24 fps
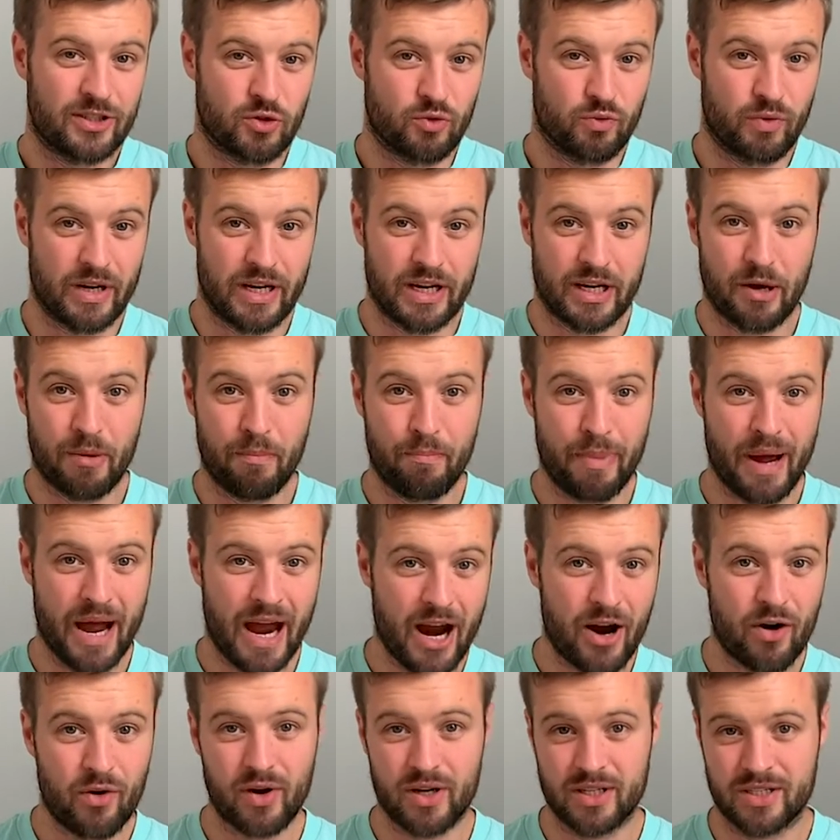to really
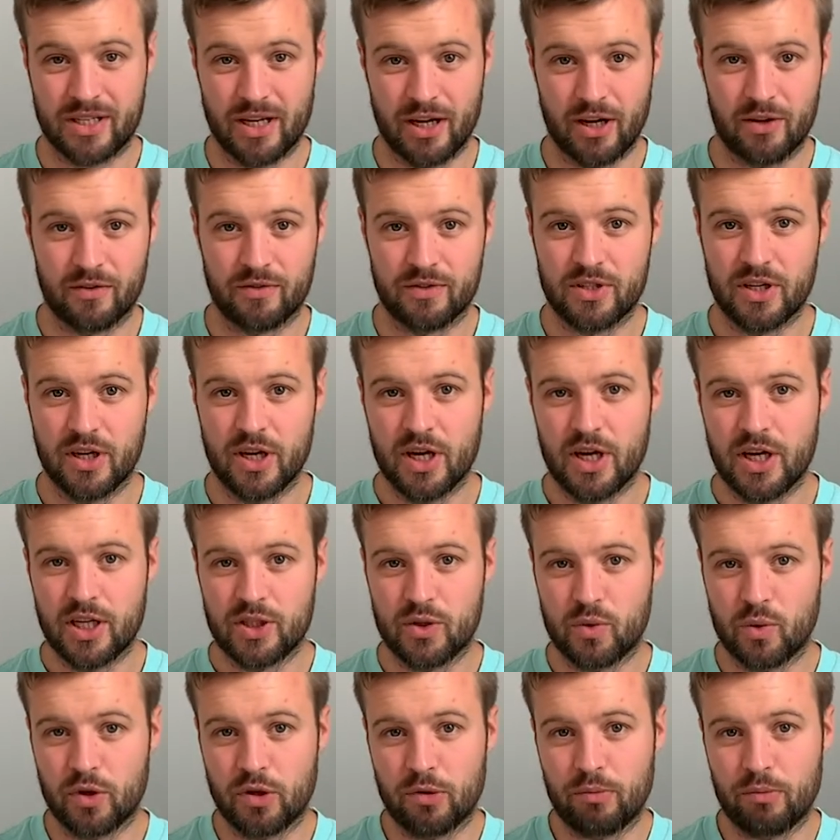compare ourselves to